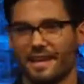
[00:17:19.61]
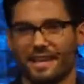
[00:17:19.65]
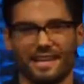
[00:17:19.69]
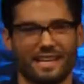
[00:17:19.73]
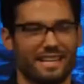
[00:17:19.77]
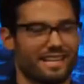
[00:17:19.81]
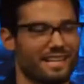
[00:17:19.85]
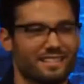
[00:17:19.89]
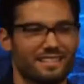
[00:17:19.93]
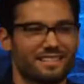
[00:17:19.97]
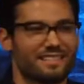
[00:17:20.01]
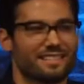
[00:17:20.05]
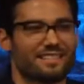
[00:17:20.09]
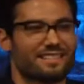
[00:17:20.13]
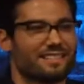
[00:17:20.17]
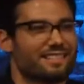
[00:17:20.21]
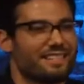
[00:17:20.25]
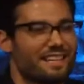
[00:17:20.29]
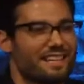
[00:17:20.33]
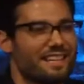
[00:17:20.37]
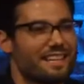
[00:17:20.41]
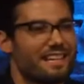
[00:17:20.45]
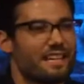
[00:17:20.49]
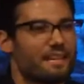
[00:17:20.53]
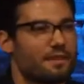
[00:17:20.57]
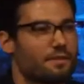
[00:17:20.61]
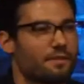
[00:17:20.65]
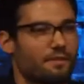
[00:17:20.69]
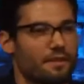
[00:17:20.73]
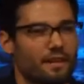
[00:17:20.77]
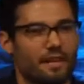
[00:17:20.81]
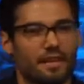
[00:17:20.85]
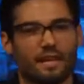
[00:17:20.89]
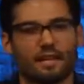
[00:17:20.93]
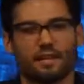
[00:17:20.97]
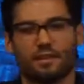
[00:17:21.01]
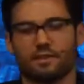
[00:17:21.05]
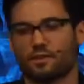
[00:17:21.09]
He doesn't see
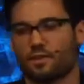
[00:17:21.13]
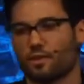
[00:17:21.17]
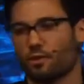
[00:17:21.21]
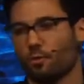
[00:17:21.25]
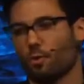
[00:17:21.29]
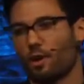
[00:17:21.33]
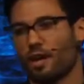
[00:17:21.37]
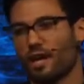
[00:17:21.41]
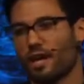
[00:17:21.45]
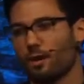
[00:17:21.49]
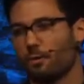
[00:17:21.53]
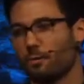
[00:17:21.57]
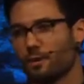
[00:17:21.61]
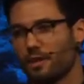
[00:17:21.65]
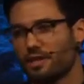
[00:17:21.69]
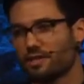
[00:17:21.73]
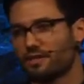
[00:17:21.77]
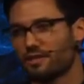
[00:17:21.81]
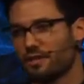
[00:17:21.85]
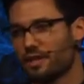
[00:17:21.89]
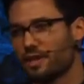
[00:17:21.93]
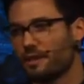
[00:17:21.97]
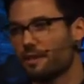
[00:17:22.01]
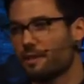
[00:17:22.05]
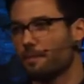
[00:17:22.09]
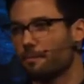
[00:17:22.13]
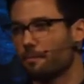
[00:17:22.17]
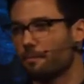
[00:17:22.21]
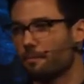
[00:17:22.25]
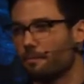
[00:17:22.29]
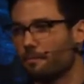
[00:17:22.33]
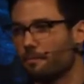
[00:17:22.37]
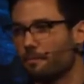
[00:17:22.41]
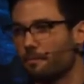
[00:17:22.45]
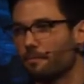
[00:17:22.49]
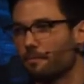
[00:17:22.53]
things the way we see them.